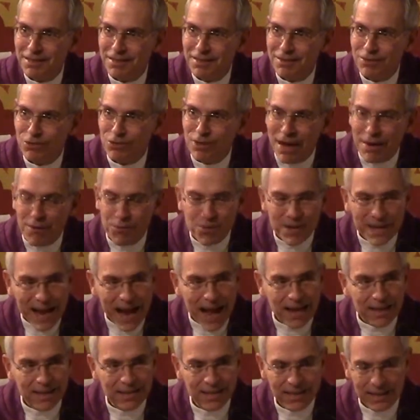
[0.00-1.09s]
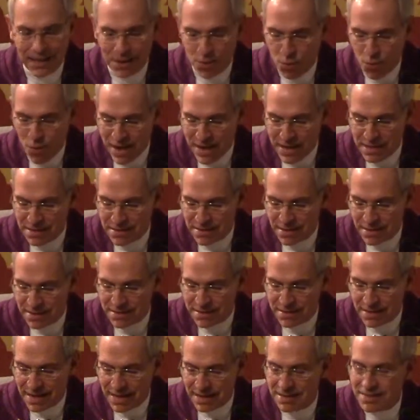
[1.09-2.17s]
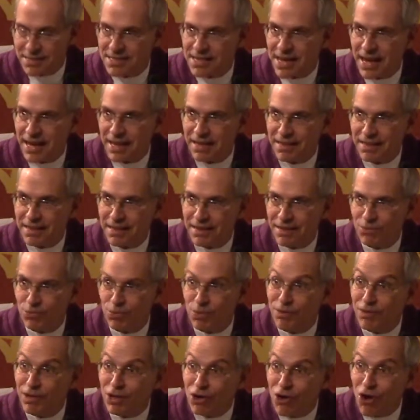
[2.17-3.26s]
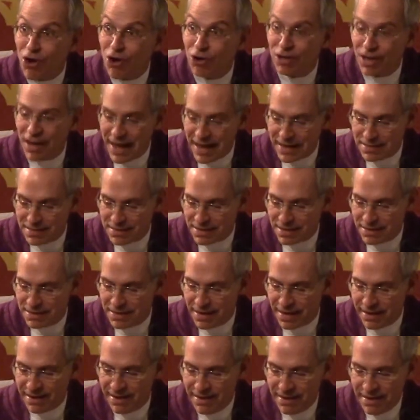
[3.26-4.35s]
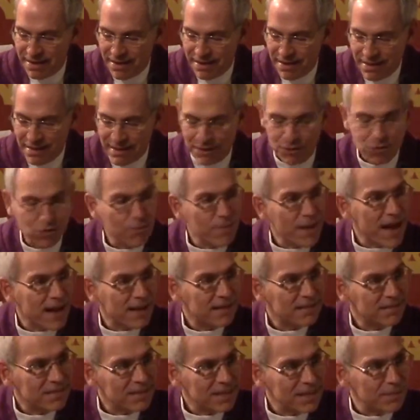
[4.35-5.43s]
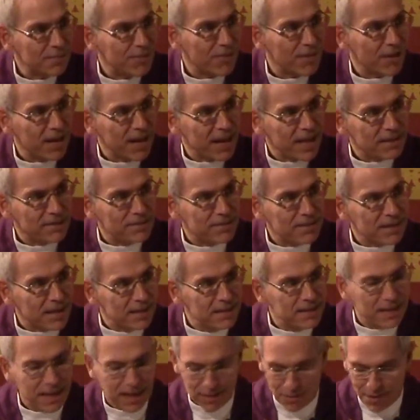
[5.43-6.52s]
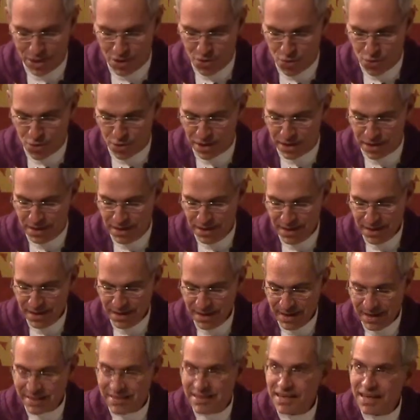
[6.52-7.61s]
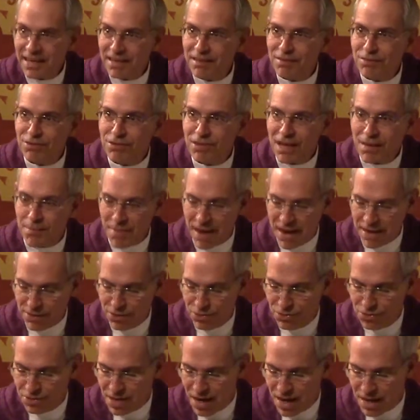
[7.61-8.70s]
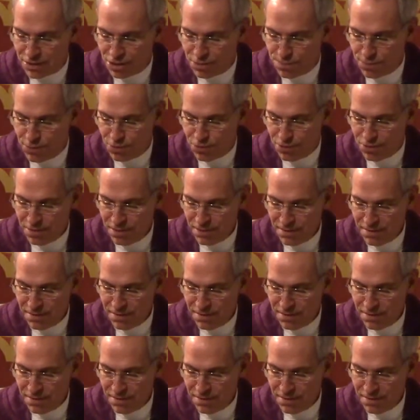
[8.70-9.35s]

to that reality that awaits us as death. As we recalled last Sunday, that dramatic scene of the last Sunday recorded at the end of St. Matthew's Gospel.